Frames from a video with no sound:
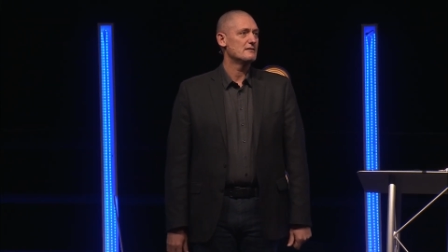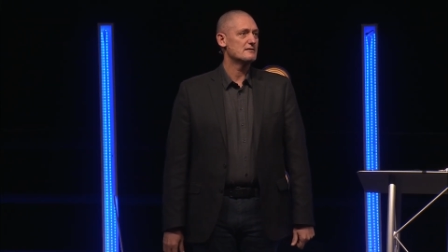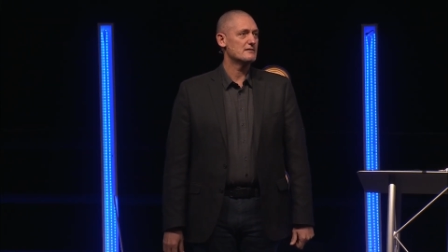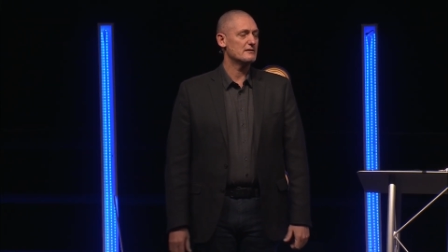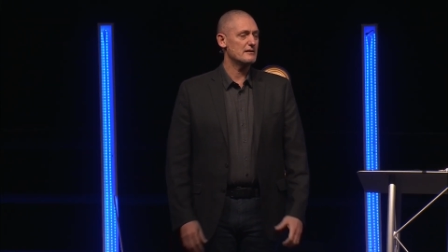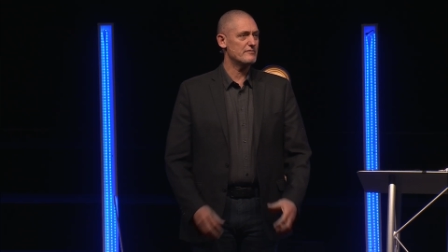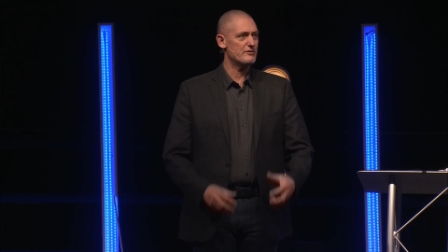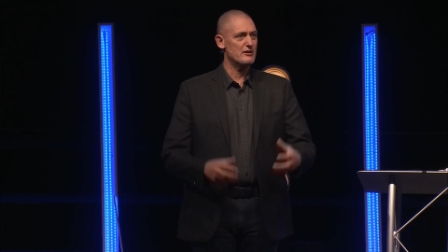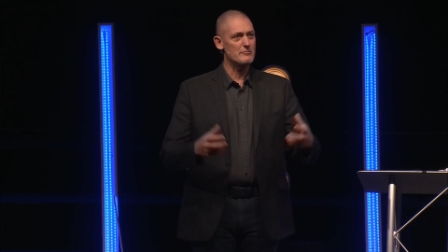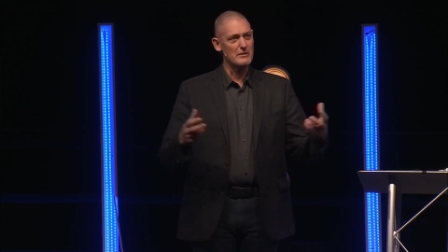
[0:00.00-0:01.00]
to live
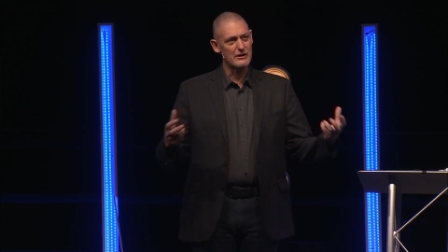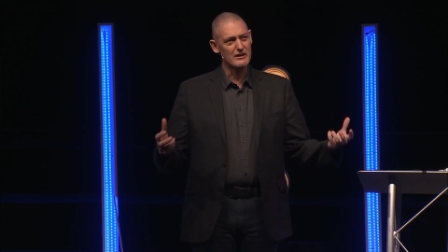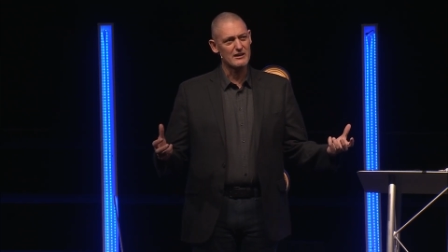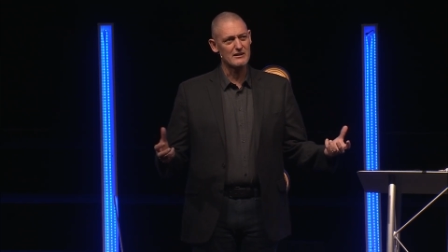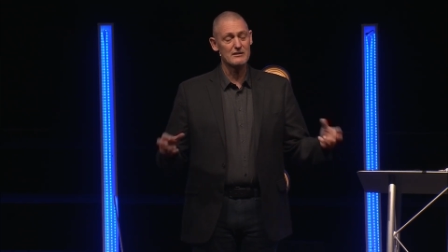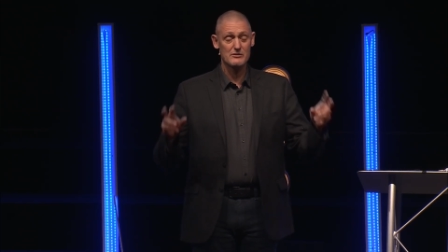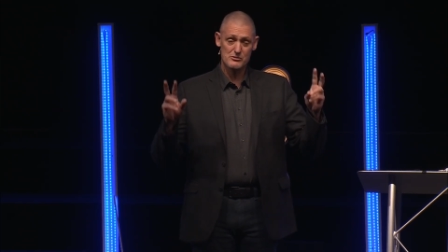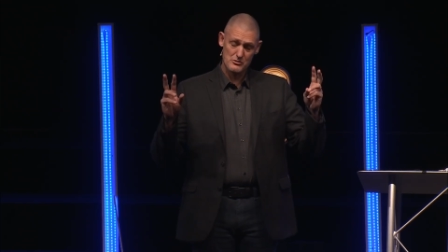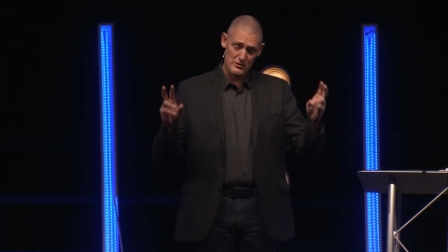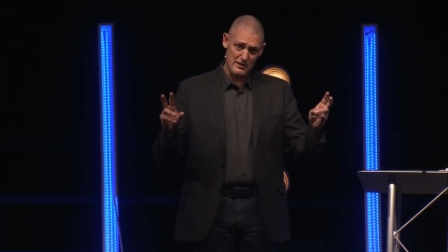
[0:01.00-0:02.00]
the American
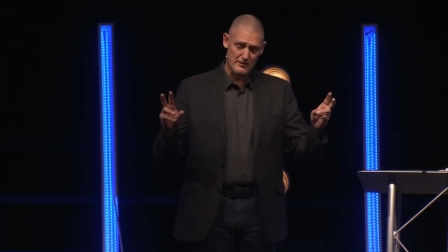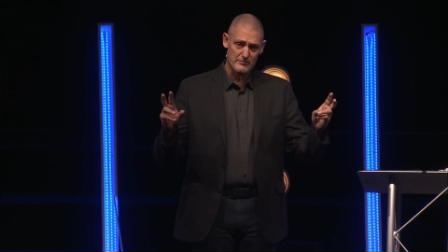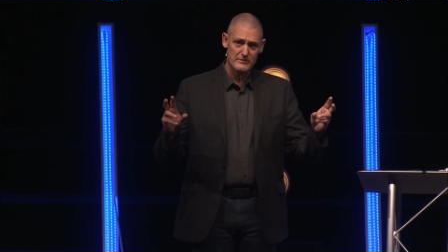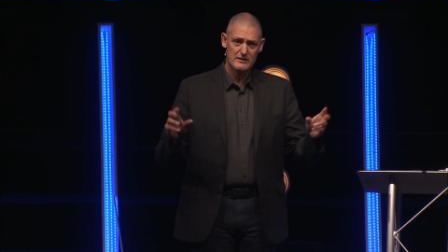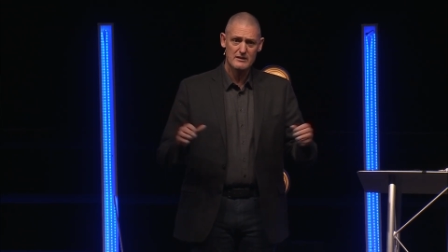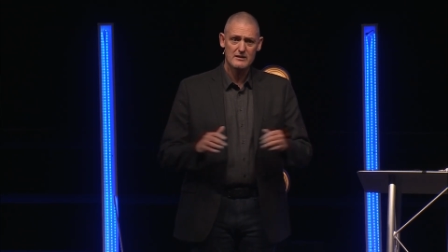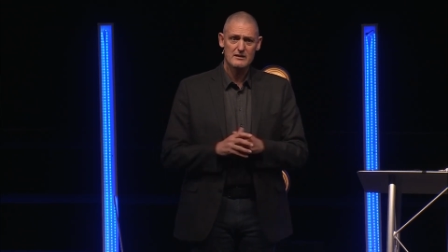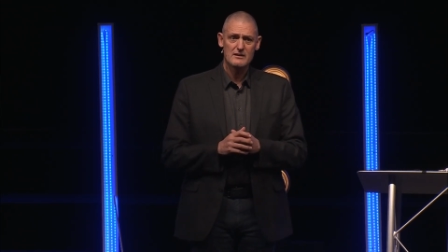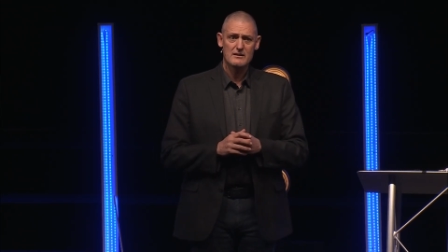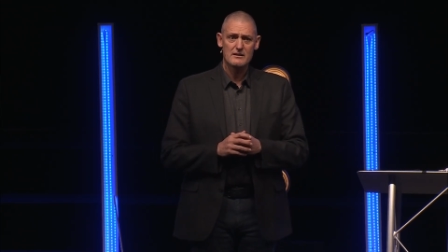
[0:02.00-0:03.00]
dream
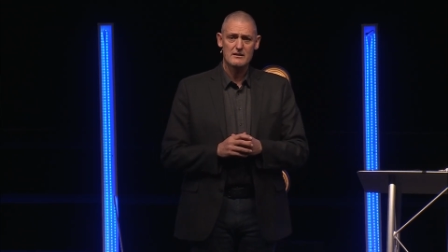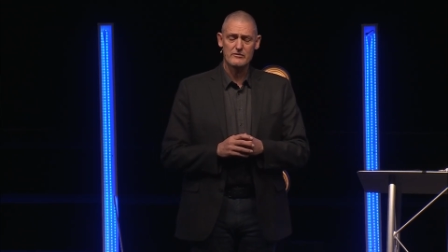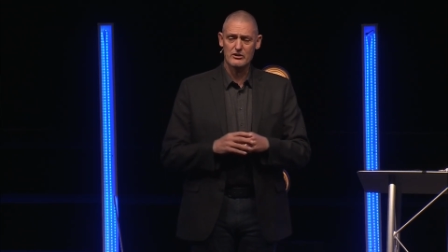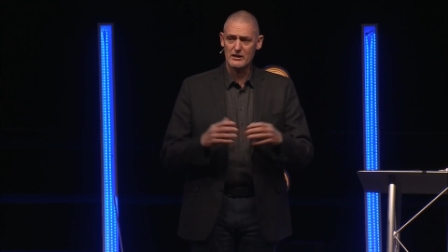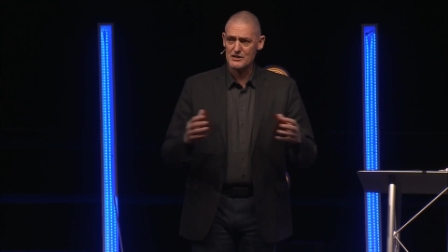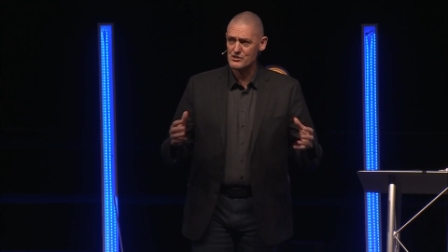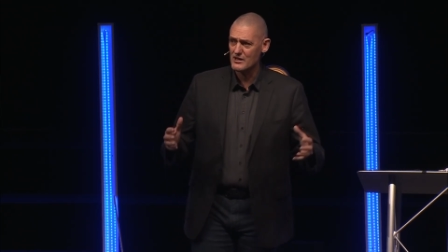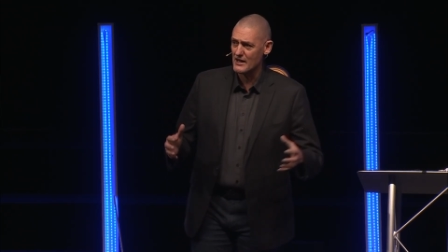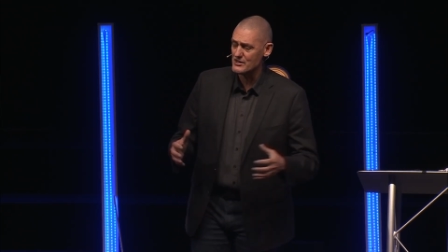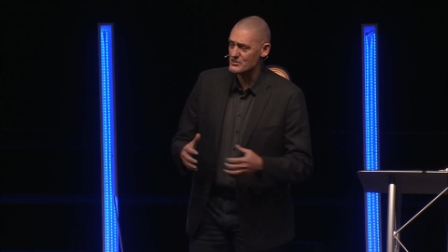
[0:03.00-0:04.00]
of a good
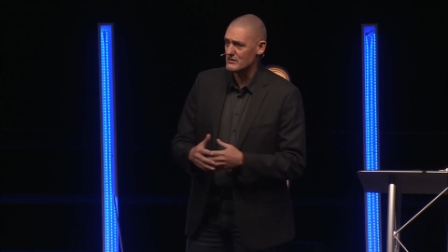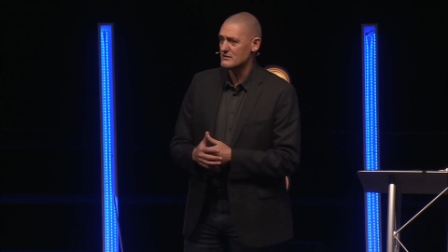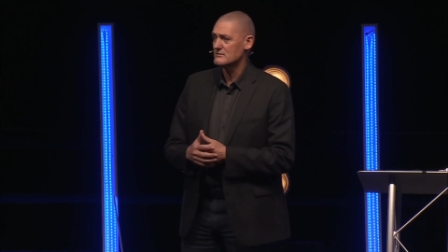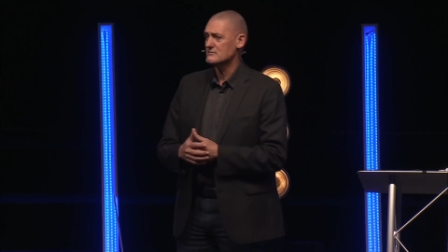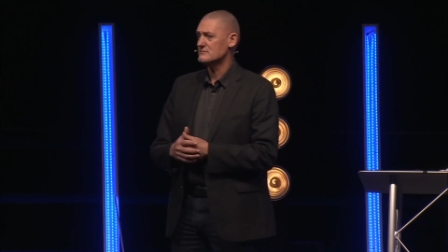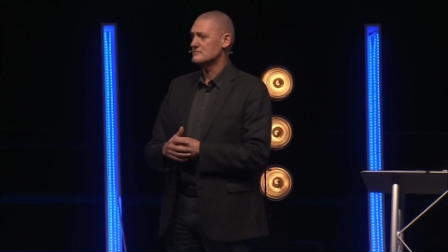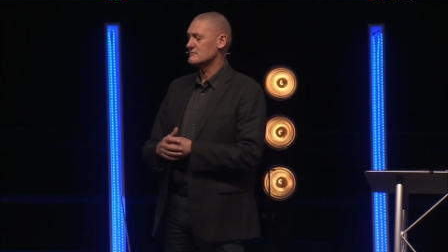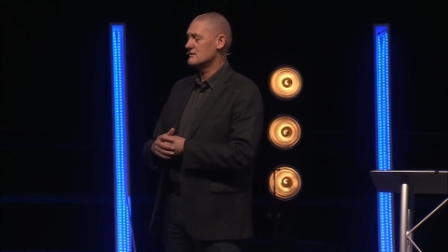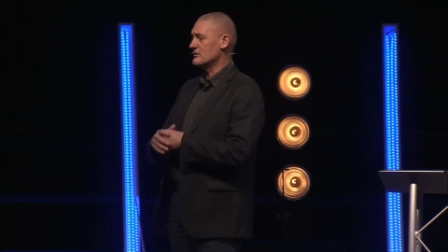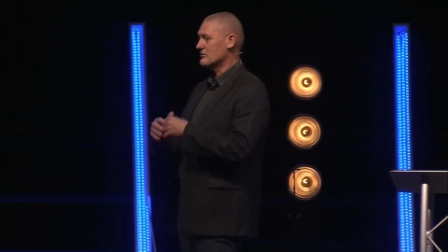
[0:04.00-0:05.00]
education
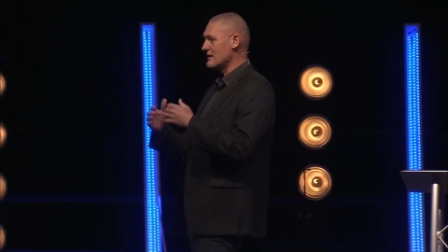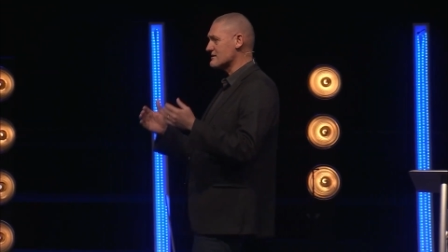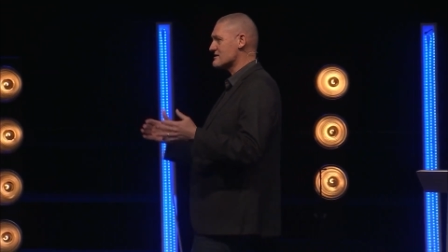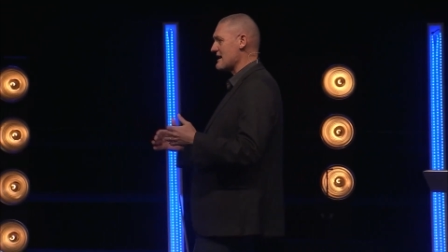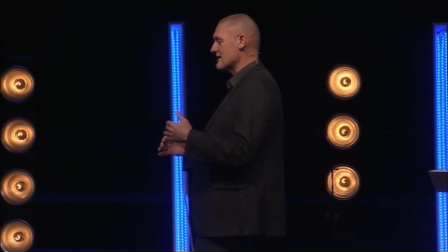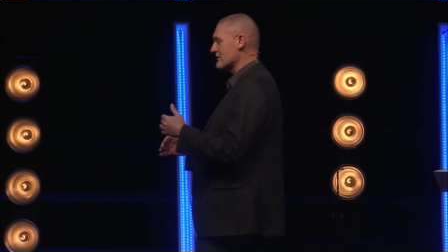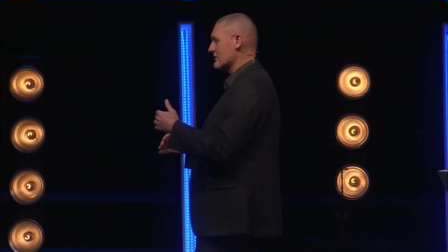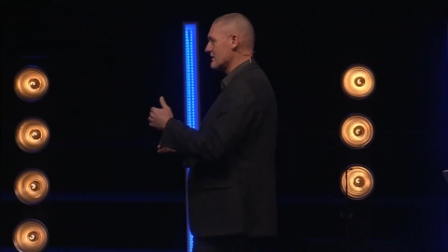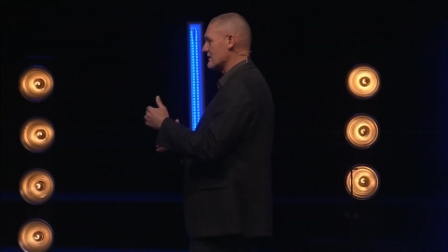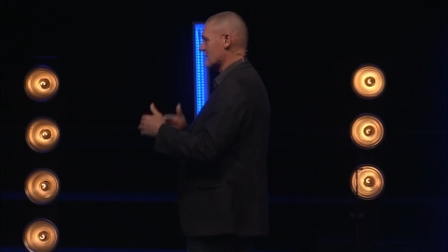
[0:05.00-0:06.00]
and a great
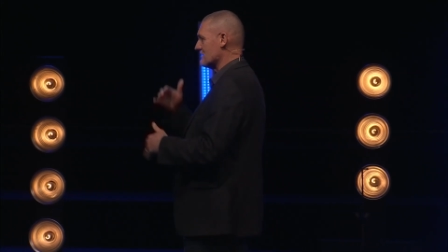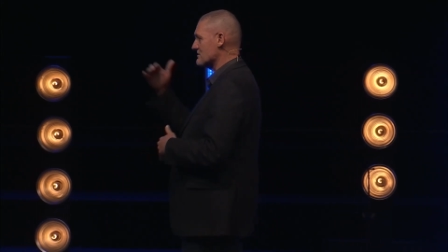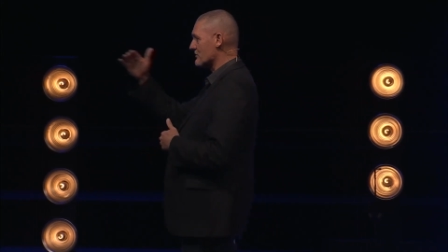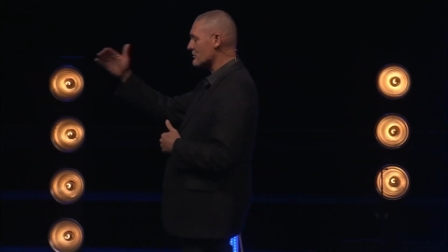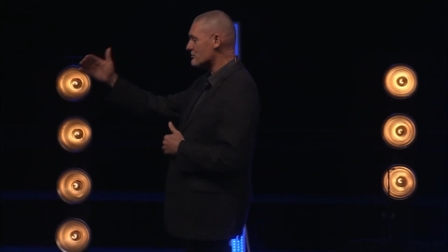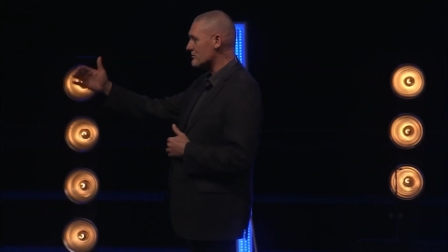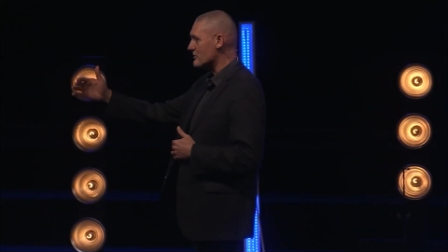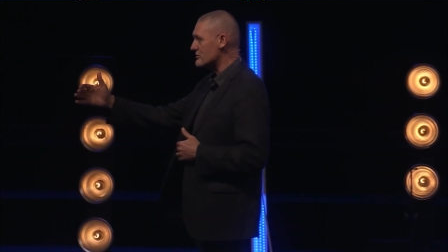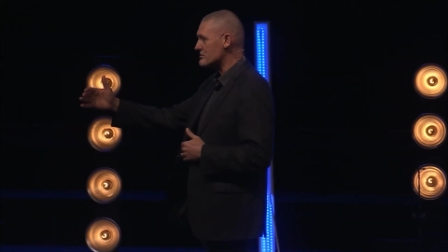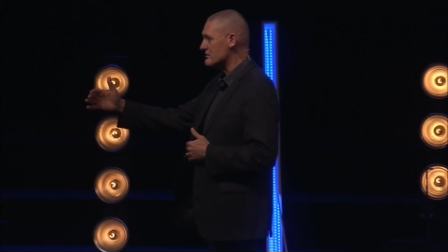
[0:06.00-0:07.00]
salary and continual
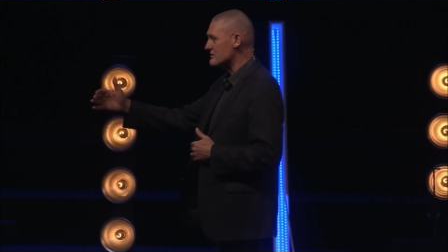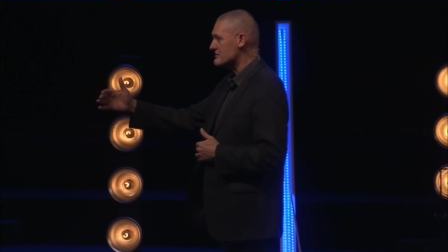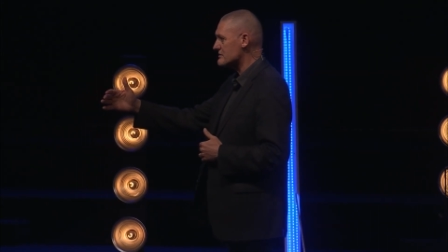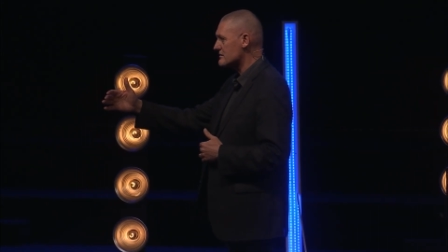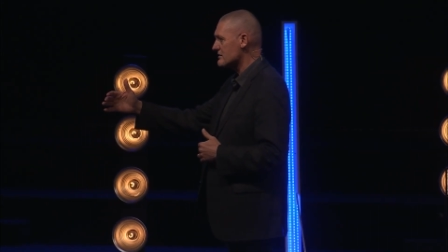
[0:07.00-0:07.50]
promotions,